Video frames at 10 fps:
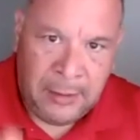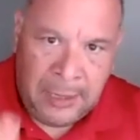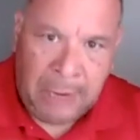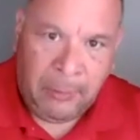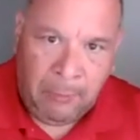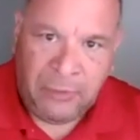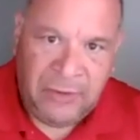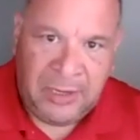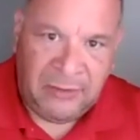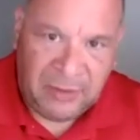Eric
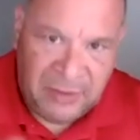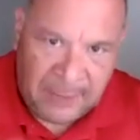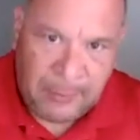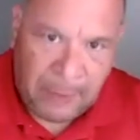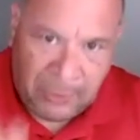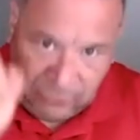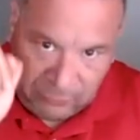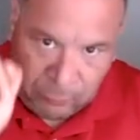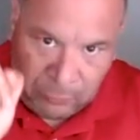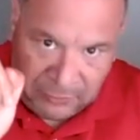Martinez at Diamond Ranch
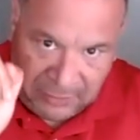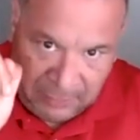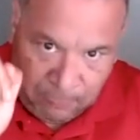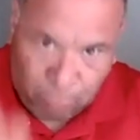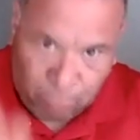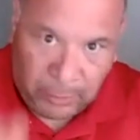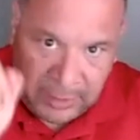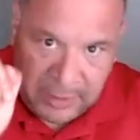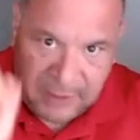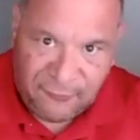is a
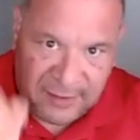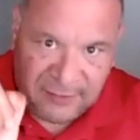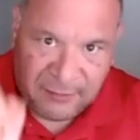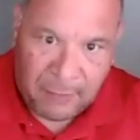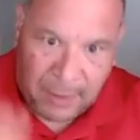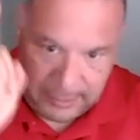brilliant defensive mind.